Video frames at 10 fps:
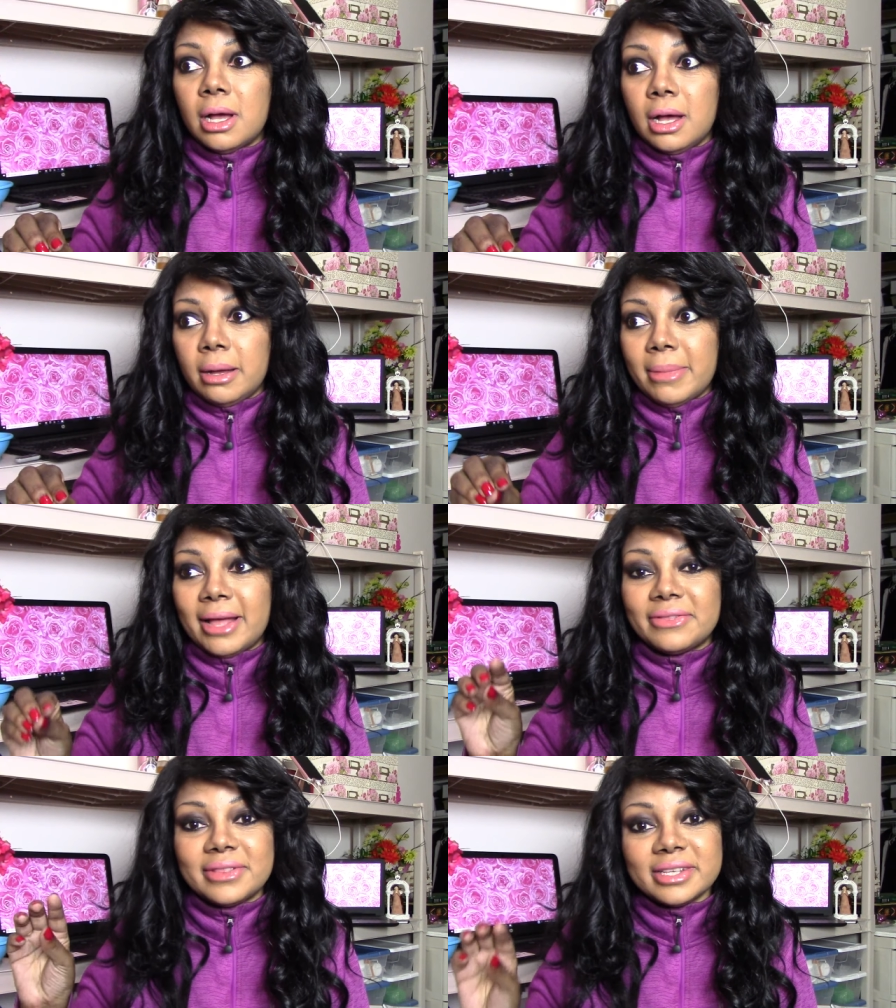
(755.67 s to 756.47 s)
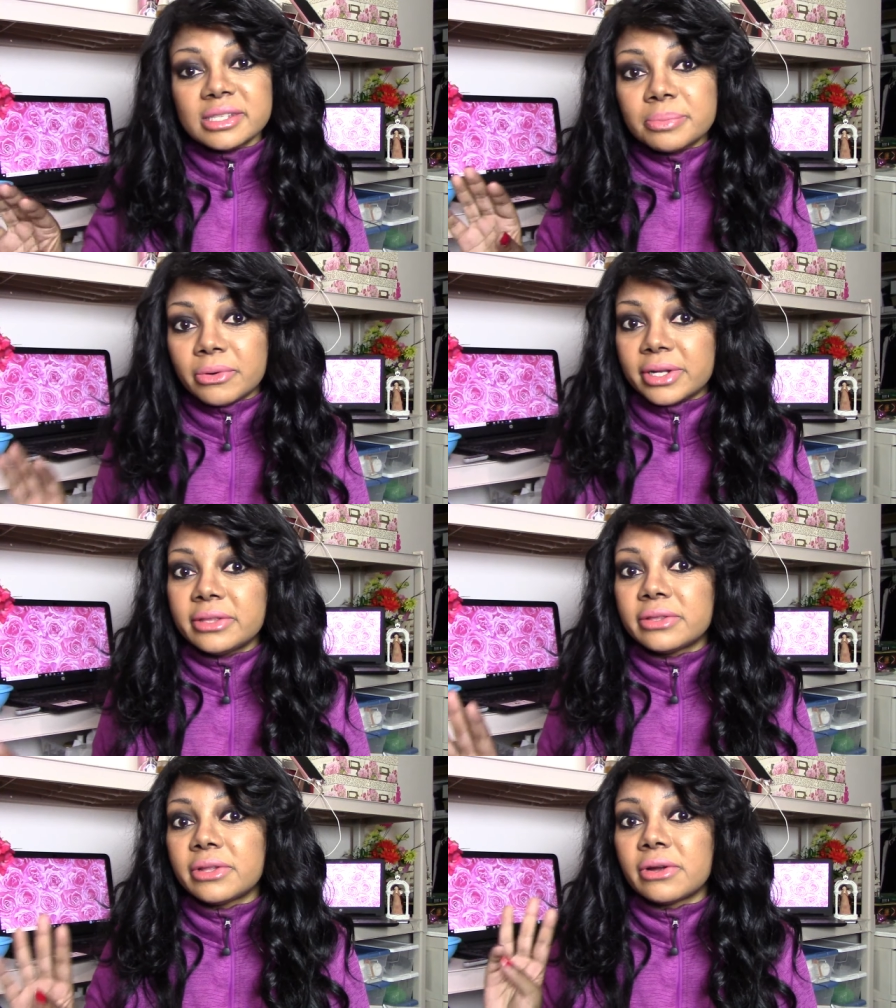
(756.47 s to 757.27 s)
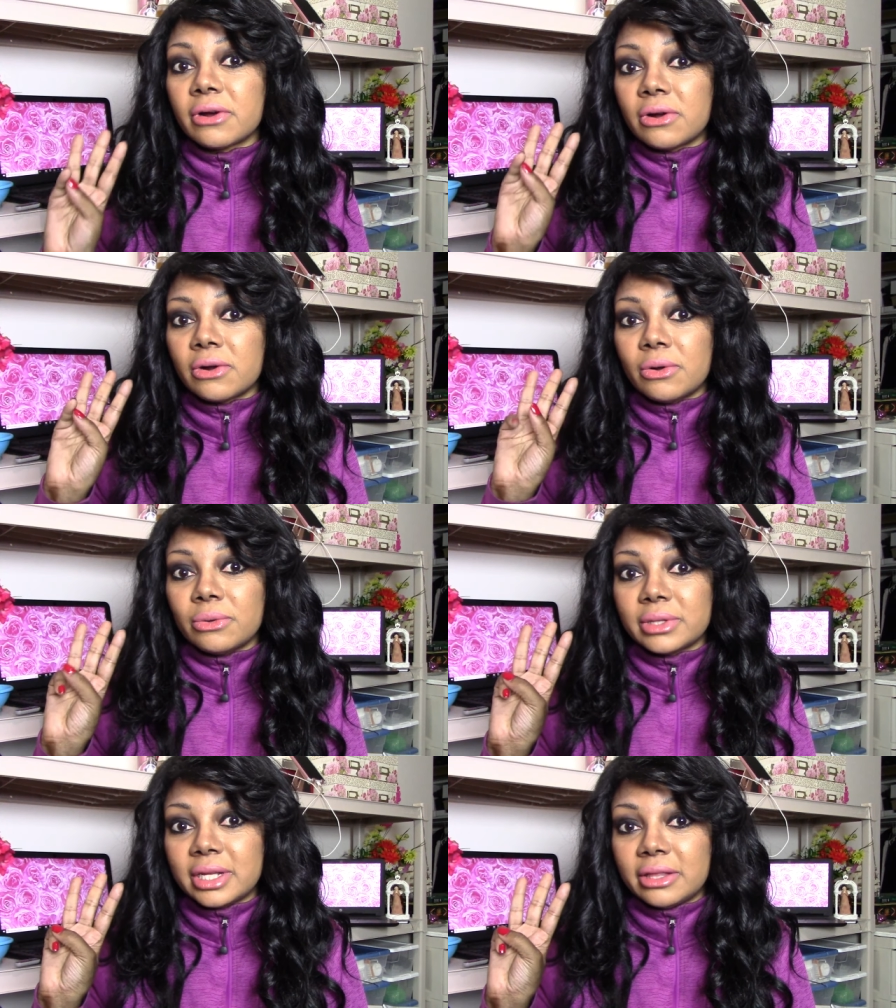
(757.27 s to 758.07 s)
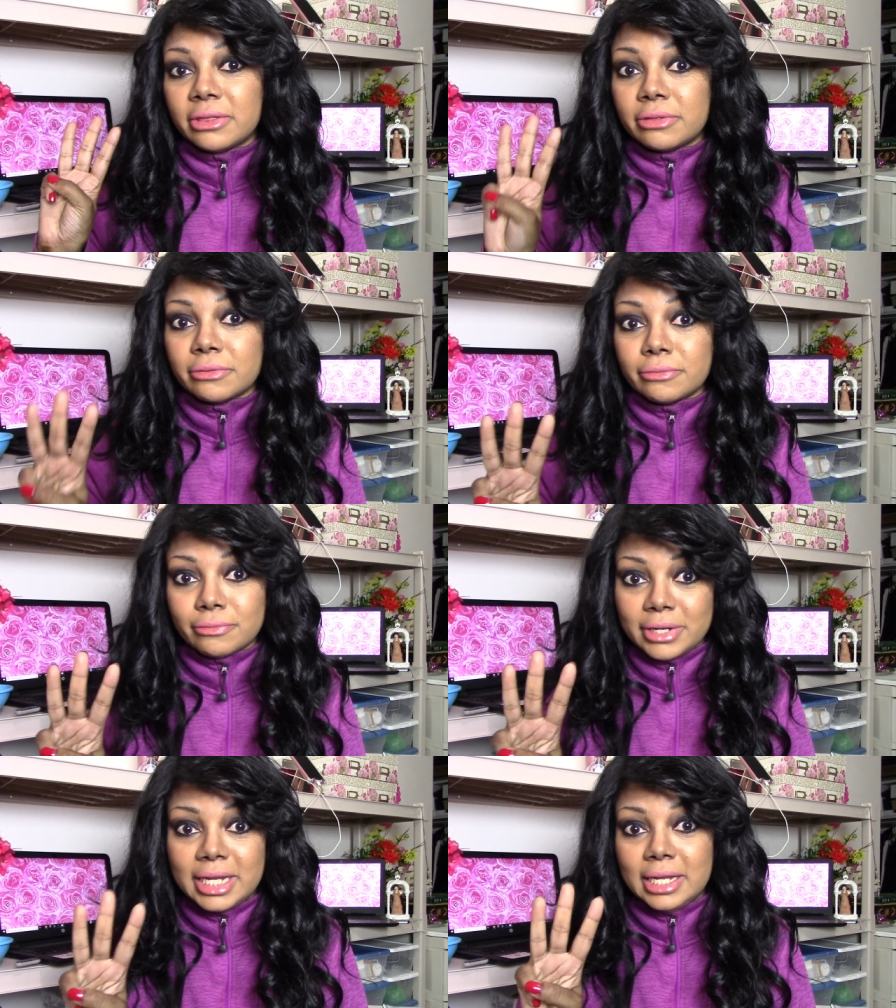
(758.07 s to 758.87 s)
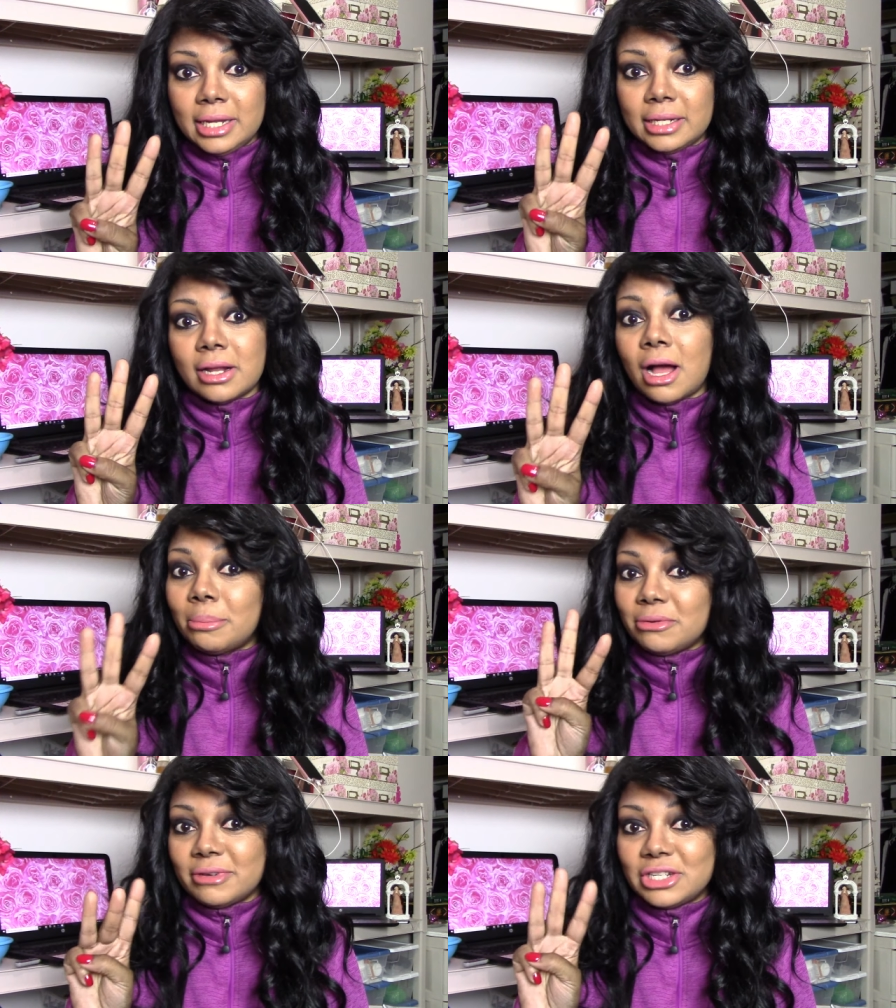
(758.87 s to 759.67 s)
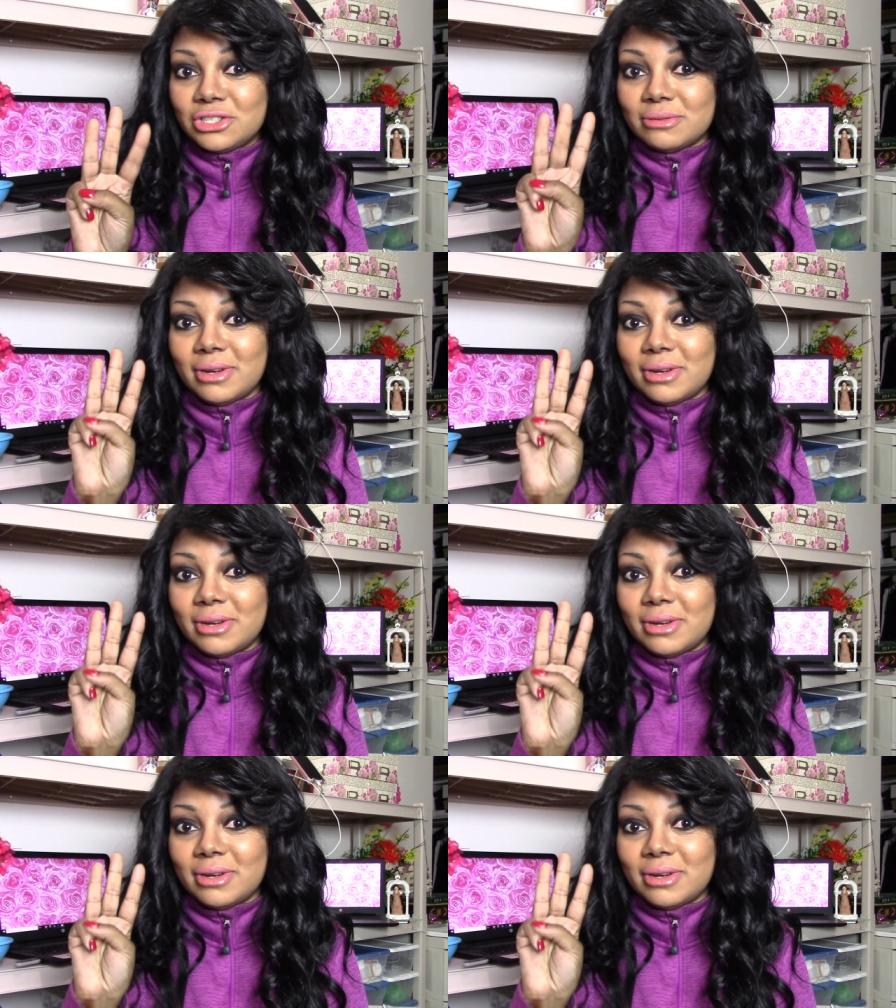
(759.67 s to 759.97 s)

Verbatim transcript: Um, at this point, there are only three in operation